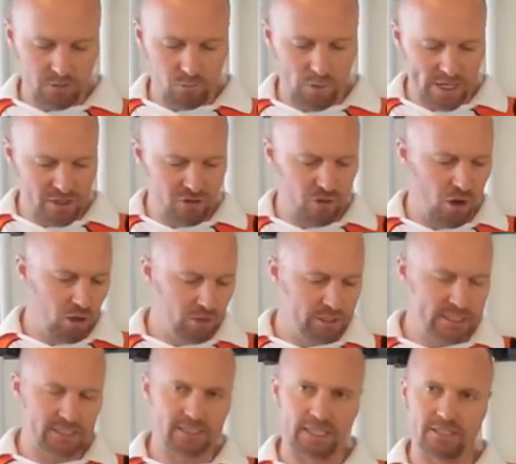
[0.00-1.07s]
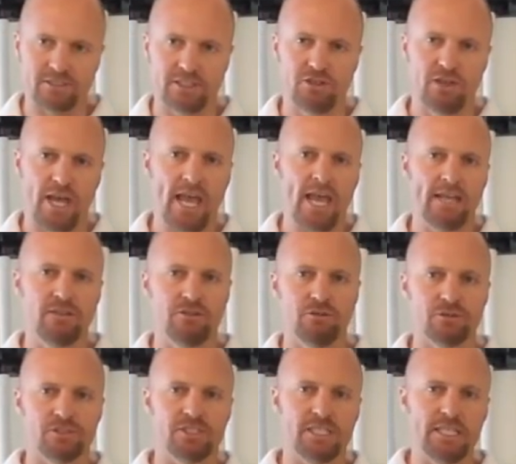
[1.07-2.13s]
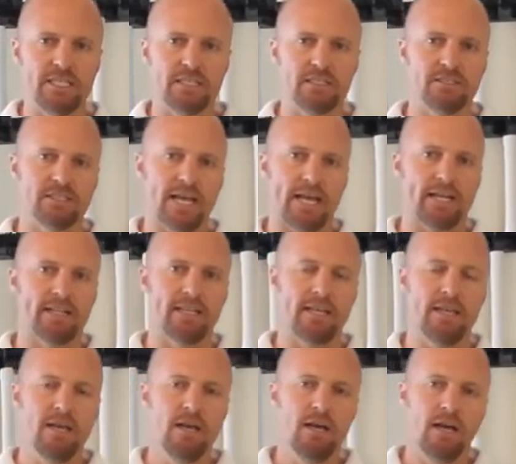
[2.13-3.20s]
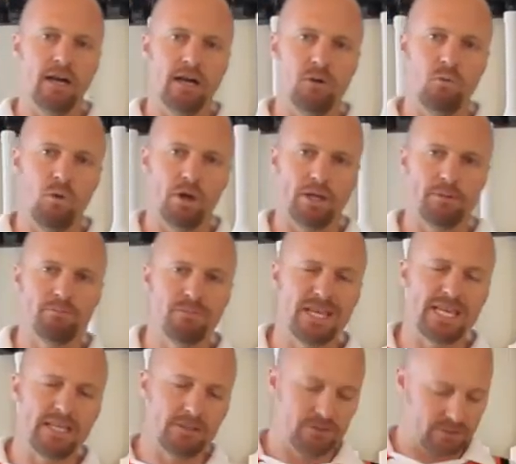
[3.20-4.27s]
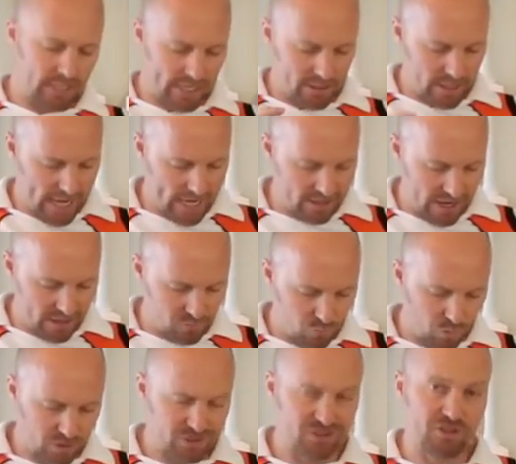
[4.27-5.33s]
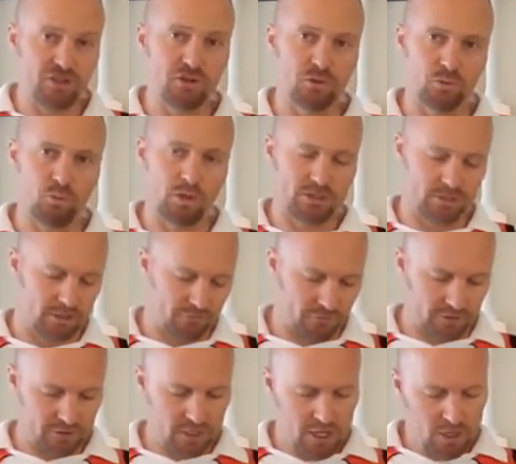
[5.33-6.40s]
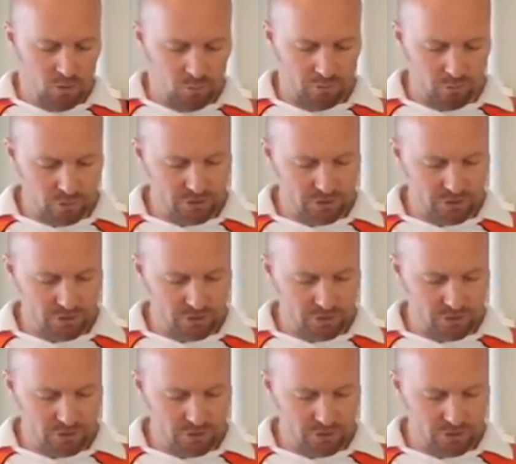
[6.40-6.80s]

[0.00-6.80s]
when you hold these stickers in your hand, you'll see exactly what it means and what's new and what's different. We're